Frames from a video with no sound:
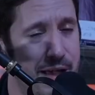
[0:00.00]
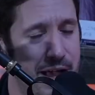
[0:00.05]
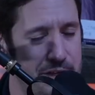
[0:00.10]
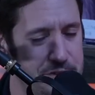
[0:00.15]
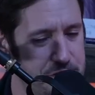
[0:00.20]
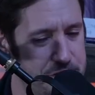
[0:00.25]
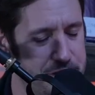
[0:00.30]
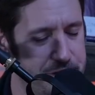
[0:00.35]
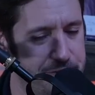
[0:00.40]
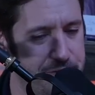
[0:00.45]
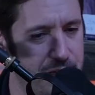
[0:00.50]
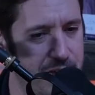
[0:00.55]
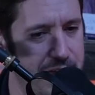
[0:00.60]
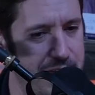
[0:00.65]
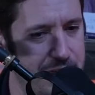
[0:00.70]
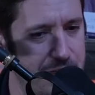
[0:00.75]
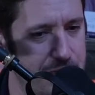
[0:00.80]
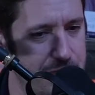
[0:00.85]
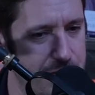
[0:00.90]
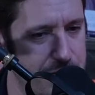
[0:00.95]
imagine if
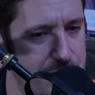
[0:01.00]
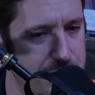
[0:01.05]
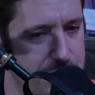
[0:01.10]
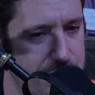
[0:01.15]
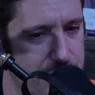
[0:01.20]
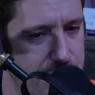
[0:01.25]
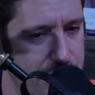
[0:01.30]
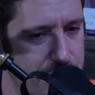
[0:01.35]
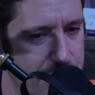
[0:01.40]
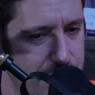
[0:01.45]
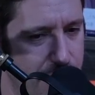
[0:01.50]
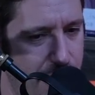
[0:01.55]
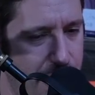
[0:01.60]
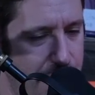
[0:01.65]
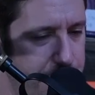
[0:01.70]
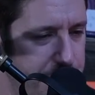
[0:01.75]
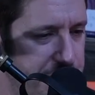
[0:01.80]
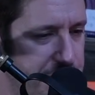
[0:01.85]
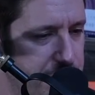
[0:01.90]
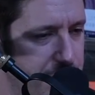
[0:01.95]
like the, the
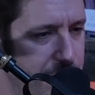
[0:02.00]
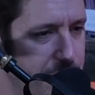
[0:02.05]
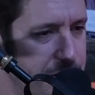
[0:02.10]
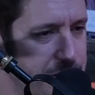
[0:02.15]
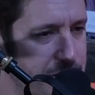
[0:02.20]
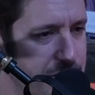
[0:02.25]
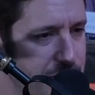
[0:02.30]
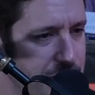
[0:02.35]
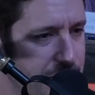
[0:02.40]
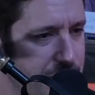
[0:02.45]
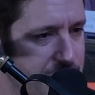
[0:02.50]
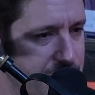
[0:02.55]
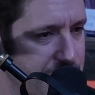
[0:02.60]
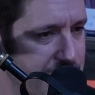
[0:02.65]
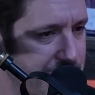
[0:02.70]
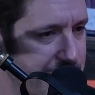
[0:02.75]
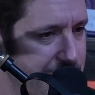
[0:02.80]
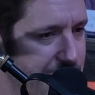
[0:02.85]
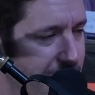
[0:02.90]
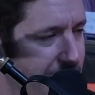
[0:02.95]
Ottoman Turks
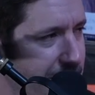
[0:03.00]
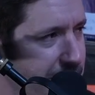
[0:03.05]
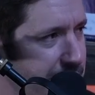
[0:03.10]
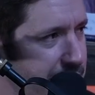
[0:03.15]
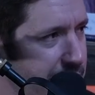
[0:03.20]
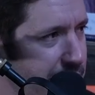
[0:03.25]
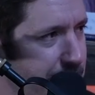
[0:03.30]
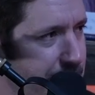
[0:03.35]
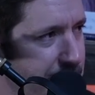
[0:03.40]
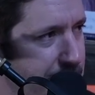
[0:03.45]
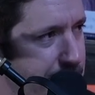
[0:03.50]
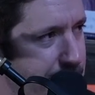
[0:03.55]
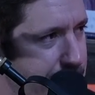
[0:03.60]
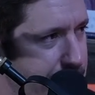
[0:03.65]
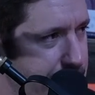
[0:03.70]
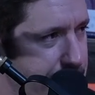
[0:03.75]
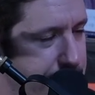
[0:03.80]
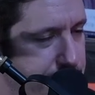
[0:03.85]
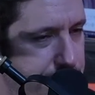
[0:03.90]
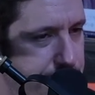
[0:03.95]
did conquer Europe and
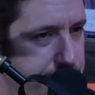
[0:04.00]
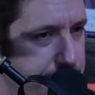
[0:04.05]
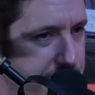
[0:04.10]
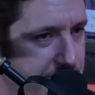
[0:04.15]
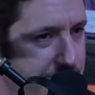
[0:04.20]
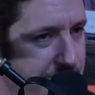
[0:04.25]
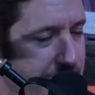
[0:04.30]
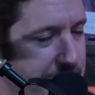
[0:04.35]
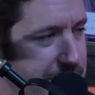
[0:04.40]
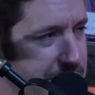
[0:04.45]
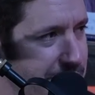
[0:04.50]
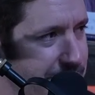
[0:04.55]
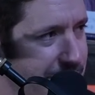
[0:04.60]
because of